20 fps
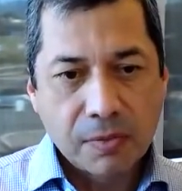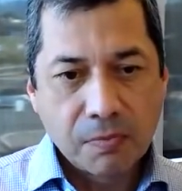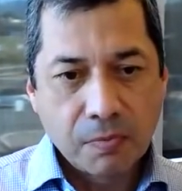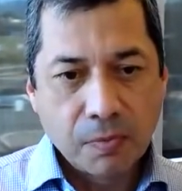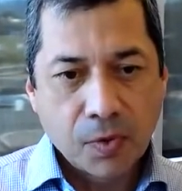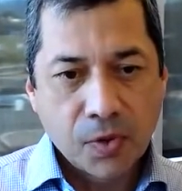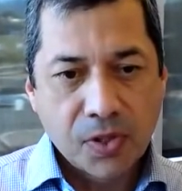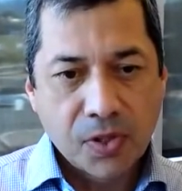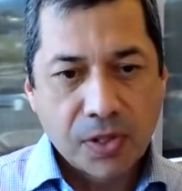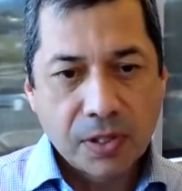
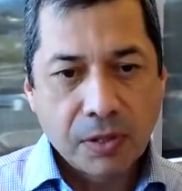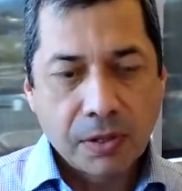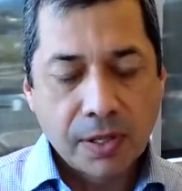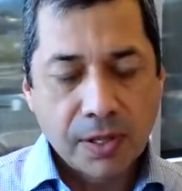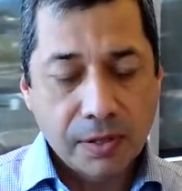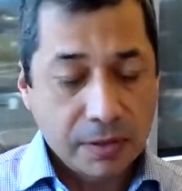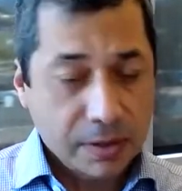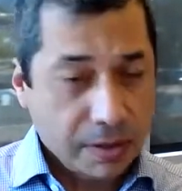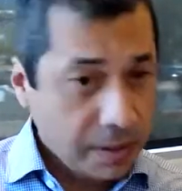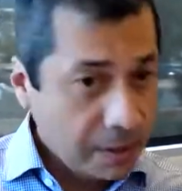more
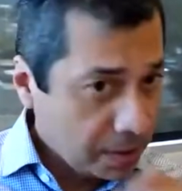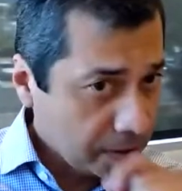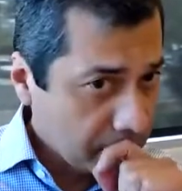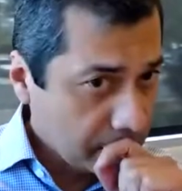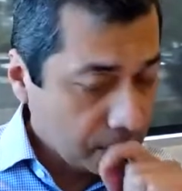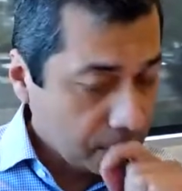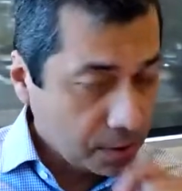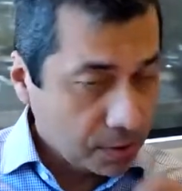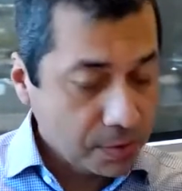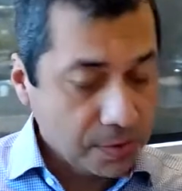
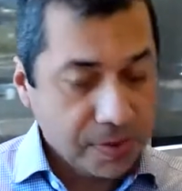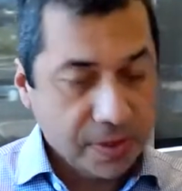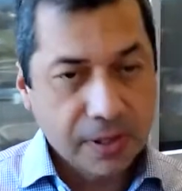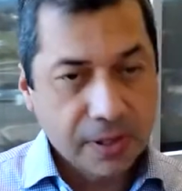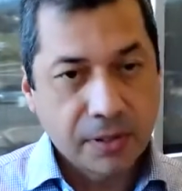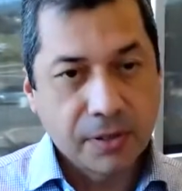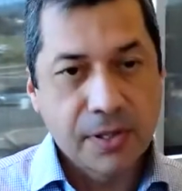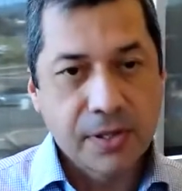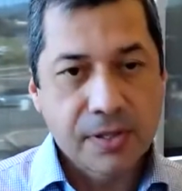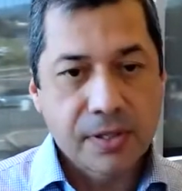serious,
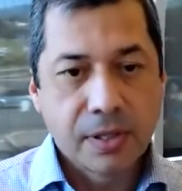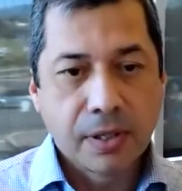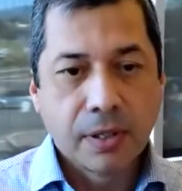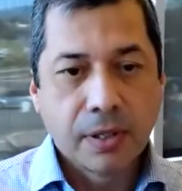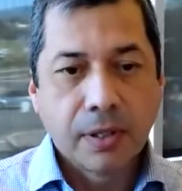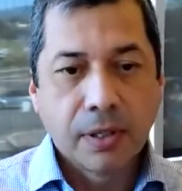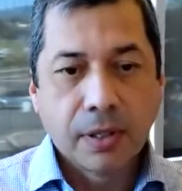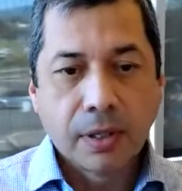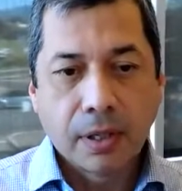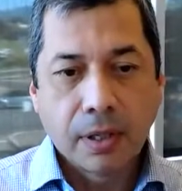serious
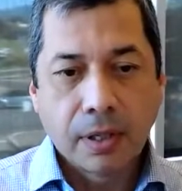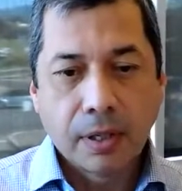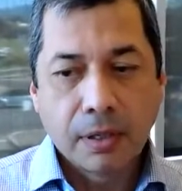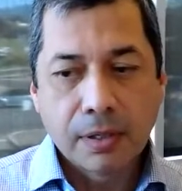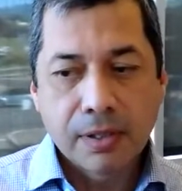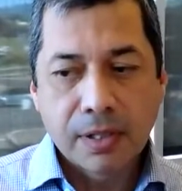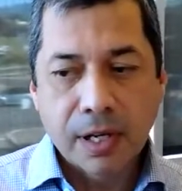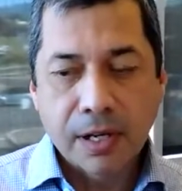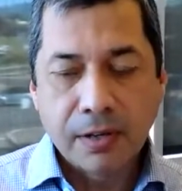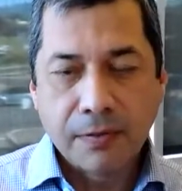
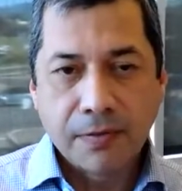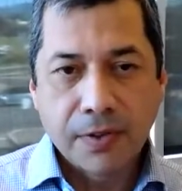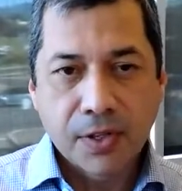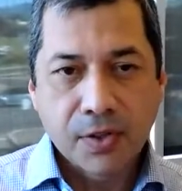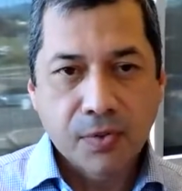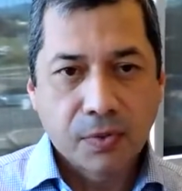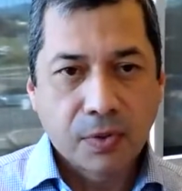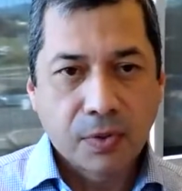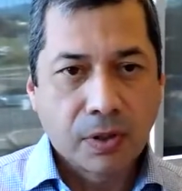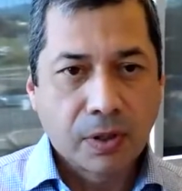side
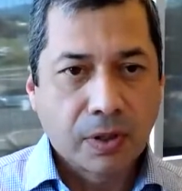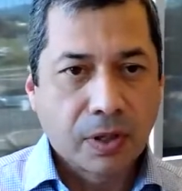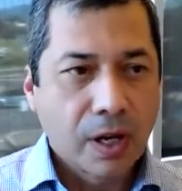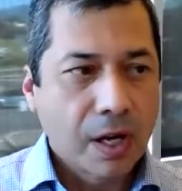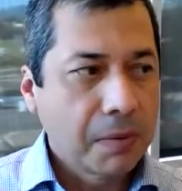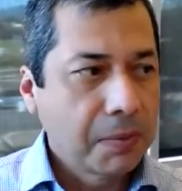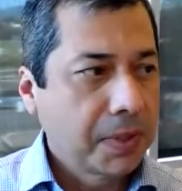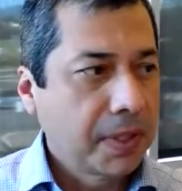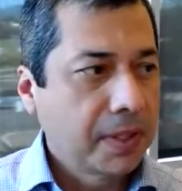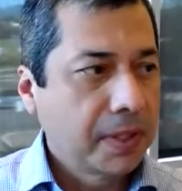effects were
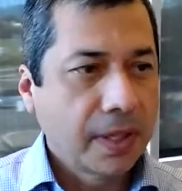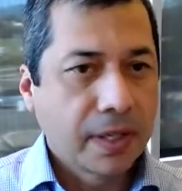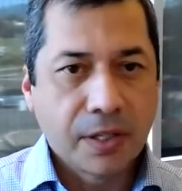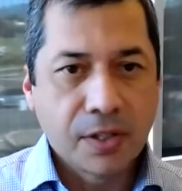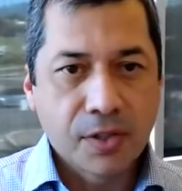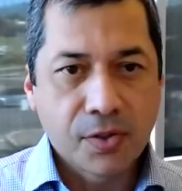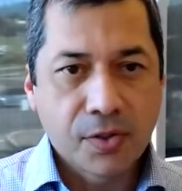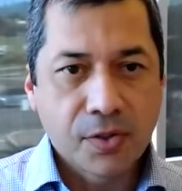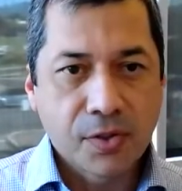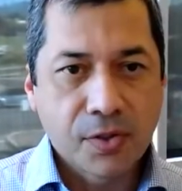uncommon in that
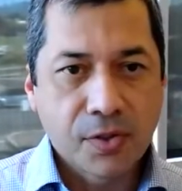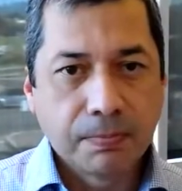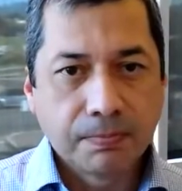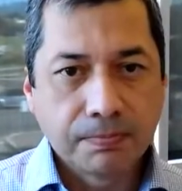age group.